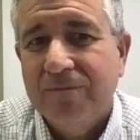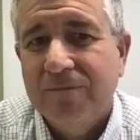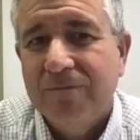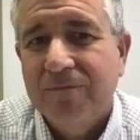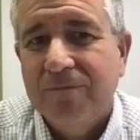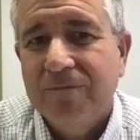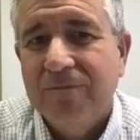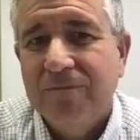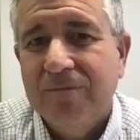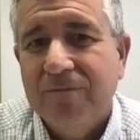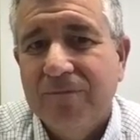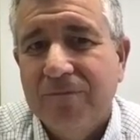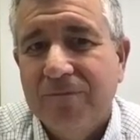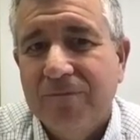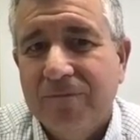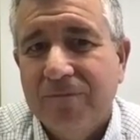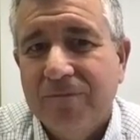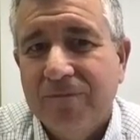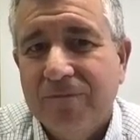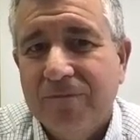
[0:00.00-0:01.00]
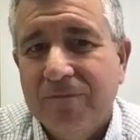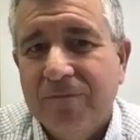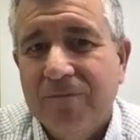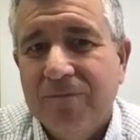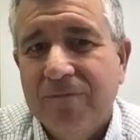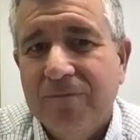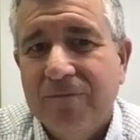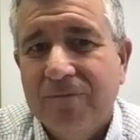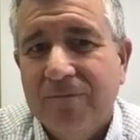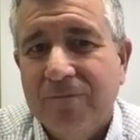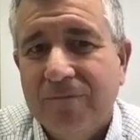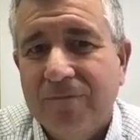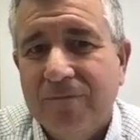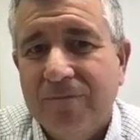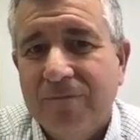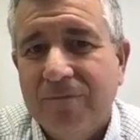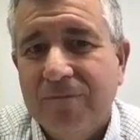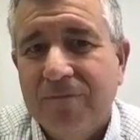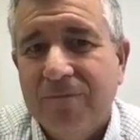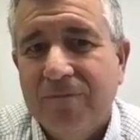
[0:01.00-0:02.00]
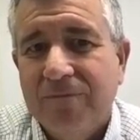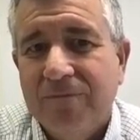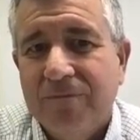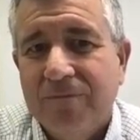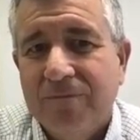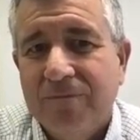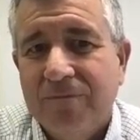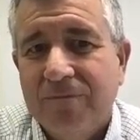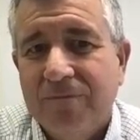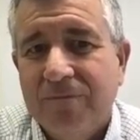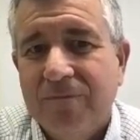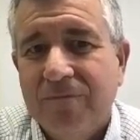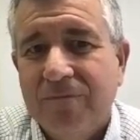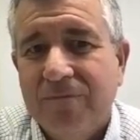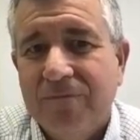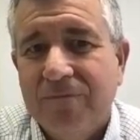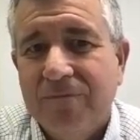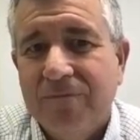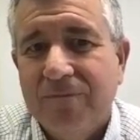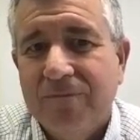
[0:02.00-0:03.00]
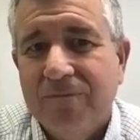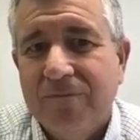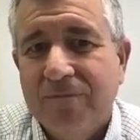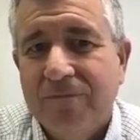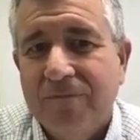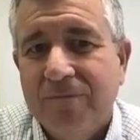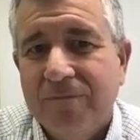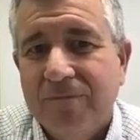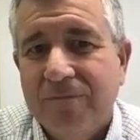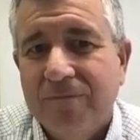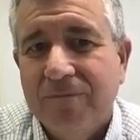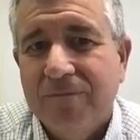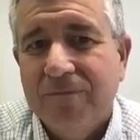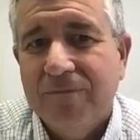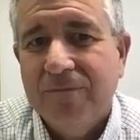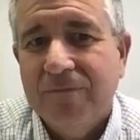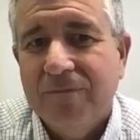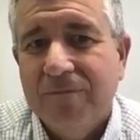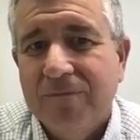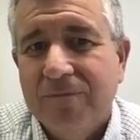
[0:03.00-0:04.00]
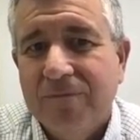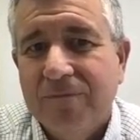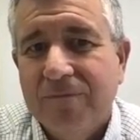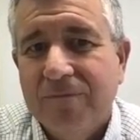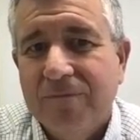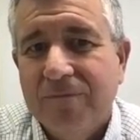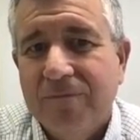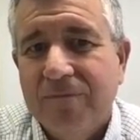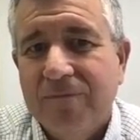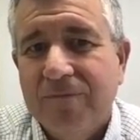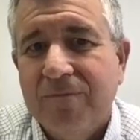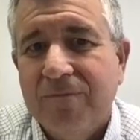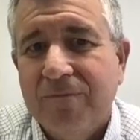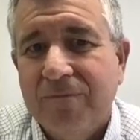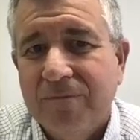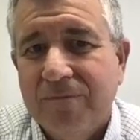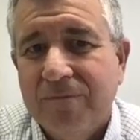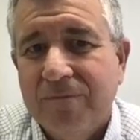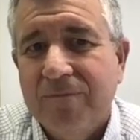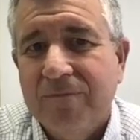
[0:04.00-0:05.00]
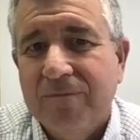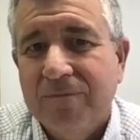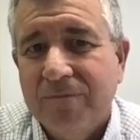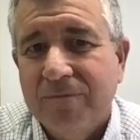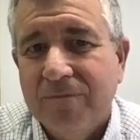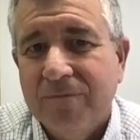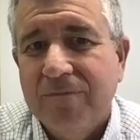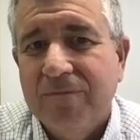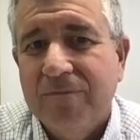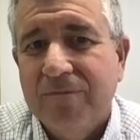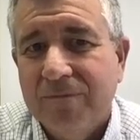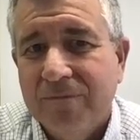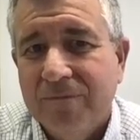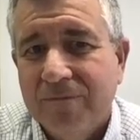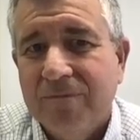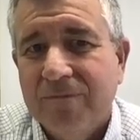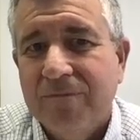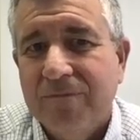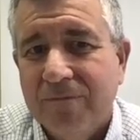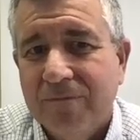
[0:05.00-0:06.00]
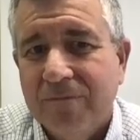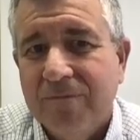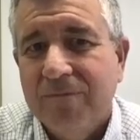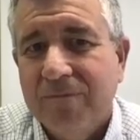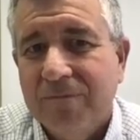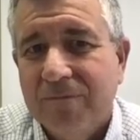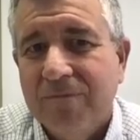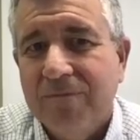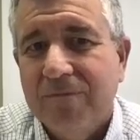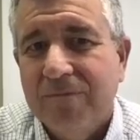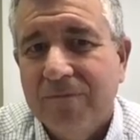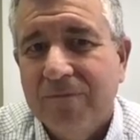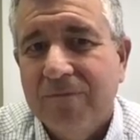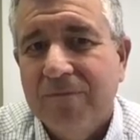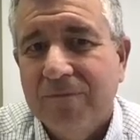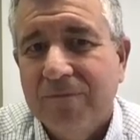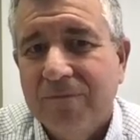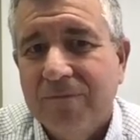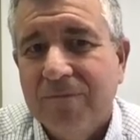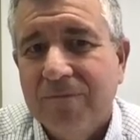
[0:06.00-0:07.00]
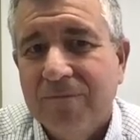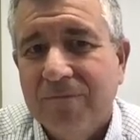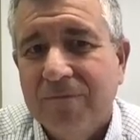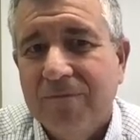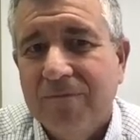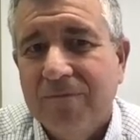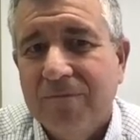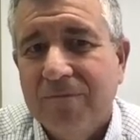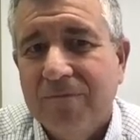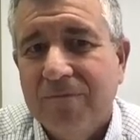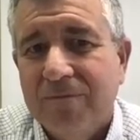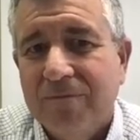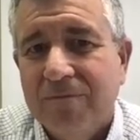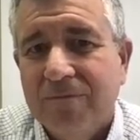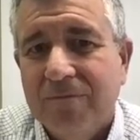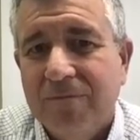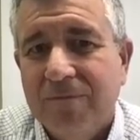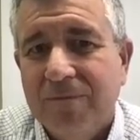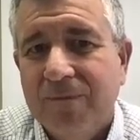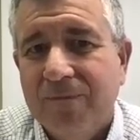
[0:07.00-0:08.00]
This person isn't speaking.